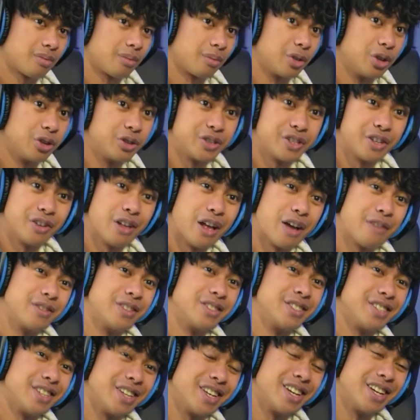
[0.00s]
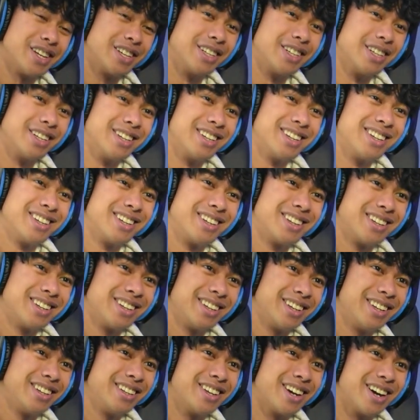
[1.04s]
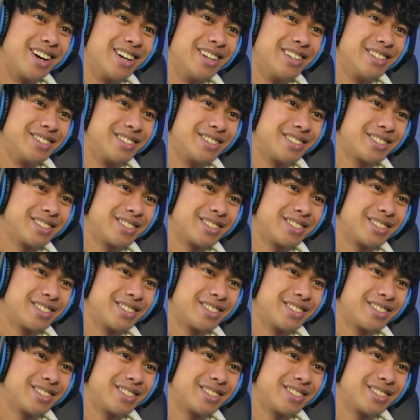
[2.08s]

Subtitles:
You still have the sig. He does.